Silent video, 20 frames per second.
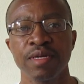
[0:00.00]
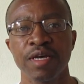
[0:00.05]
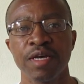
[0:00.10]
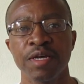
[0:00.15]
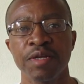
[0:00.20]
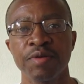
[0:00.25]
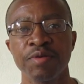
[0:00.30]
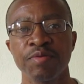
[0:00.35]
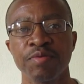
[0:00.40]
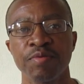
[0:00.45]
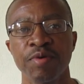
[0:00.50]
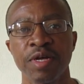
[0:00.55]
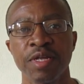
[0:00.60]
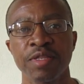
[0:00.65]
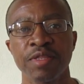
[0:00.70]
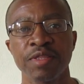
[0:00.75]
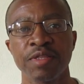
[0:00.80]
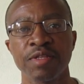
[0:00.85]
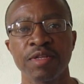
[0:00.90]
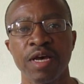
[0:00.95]
And
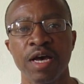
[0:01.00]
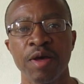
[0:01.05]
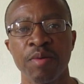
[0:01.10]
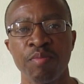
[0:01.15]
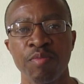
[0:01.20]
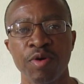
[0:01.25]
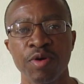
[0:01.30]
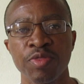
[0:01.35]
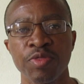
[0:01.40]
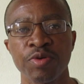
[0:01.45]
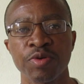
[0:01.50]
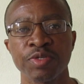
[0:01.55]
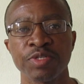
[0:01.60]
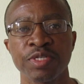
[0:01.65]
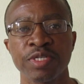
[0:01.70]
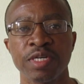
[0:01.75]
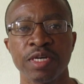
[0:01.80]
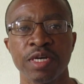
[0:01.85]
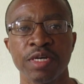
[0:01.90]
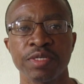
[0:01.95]
when I bought those
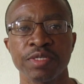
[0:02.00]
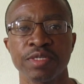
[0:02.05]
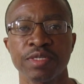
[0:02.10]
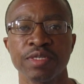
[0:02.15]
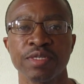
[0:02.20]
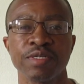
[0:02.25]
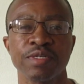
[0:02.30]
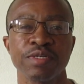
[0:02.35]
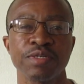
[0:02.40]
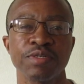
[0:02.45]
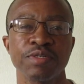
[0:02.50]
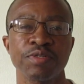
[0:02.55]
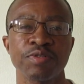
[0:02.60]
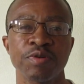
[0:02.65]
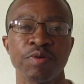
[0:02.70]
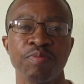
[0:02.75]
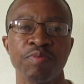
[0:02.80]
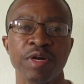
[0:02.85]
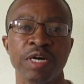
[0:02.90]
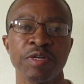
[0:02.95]
shares,
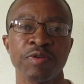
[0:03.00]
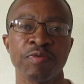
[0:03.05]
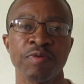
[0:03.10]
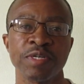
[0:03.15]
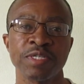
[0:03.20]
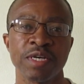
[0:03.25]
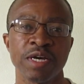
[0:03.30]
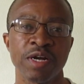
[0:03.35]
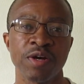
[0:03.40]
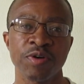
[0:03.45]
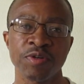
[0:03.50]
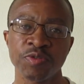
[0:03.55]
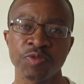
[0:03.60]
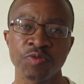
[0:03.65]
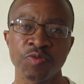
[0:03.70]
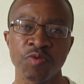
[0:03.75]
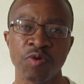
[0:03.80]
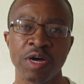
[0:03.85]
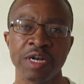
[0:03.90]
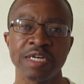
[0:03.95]
ShopRite was around
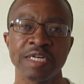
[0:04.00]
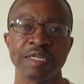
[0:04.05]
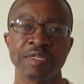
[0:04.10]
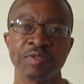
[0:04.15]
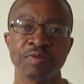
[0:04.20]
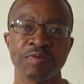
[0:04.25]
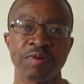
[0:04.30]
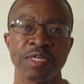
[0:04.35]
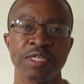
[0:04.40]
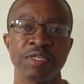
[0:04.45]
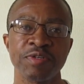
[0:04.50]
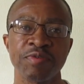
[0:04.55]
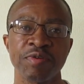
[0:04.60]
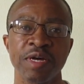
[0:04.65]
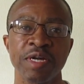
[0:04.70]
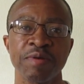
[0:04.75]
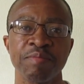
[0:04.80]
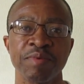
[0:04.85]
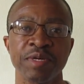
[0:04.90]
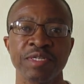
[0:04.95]
220
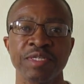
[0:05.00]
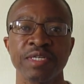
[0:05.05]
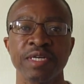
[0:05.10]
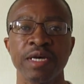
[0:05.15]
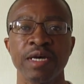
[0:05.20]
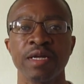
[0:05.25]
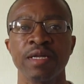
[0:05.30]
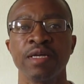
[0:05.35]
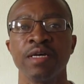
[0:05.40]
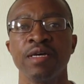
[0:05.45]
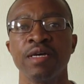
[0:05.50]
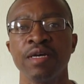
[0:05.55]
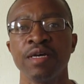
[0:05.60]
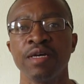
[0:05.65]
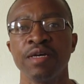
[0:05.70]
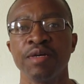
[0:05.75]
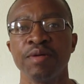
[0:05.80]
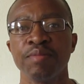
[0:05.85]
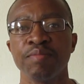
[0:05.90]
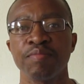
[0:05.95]
Rand per share.
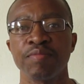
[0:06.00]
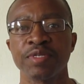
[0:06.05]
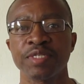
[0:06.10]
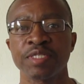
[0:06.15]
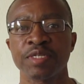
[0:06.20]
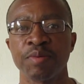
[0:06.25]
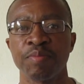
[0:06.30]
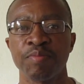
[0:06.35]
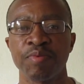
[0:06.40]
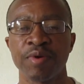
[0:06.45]
Mr.